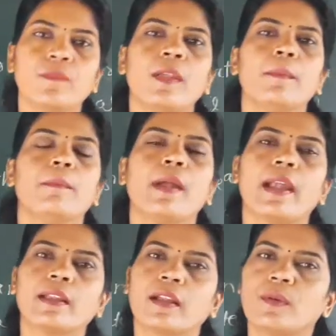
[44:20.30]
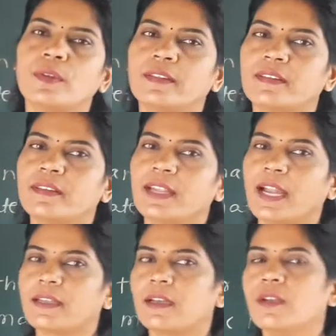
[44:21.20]
Mad cow disease in
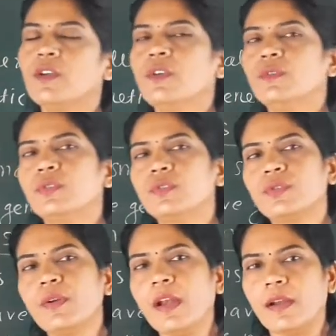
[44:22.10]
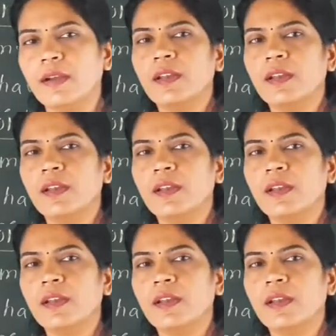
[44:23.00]
cattle. So students,